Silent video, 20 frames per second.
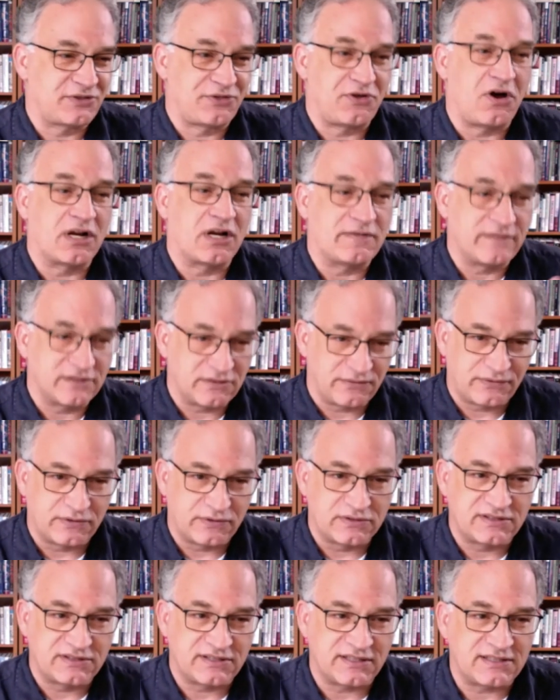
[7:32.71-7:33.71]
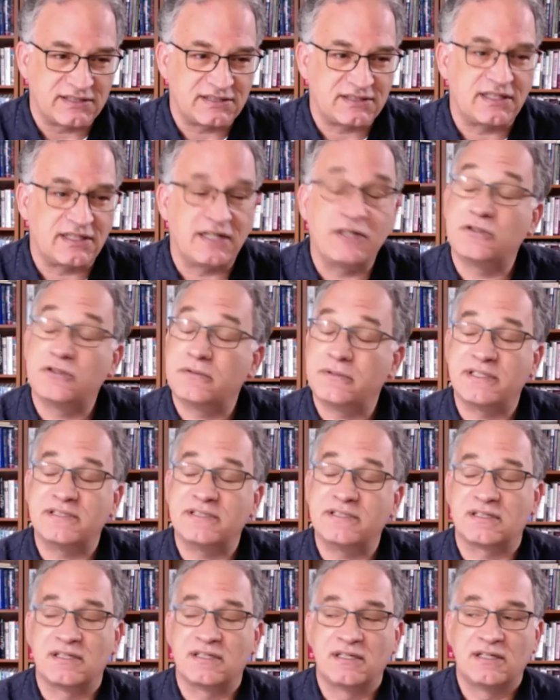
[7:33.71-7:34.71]
thought of as a full citizen, and who
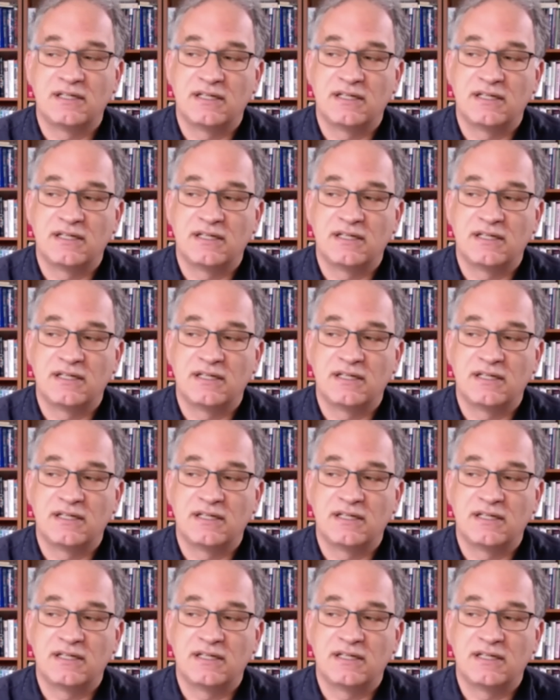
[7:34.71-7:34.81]
is